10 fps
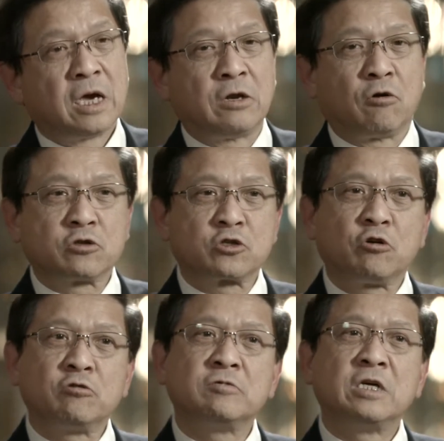and
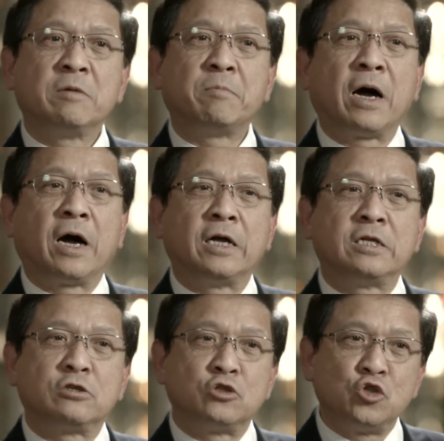also by
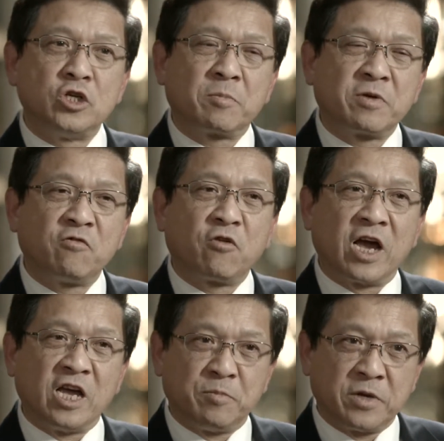the GMP for
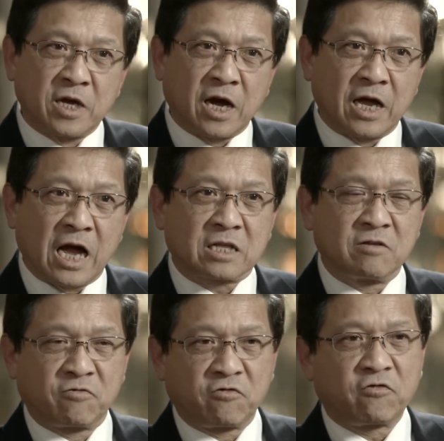API, active
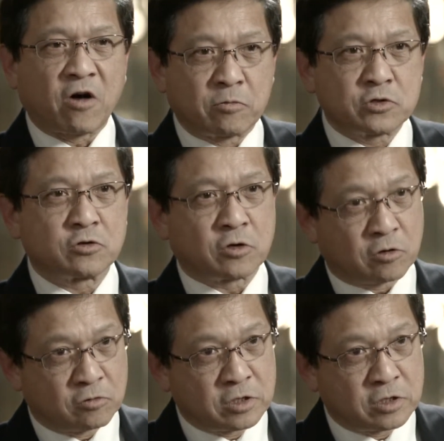pharmaceutical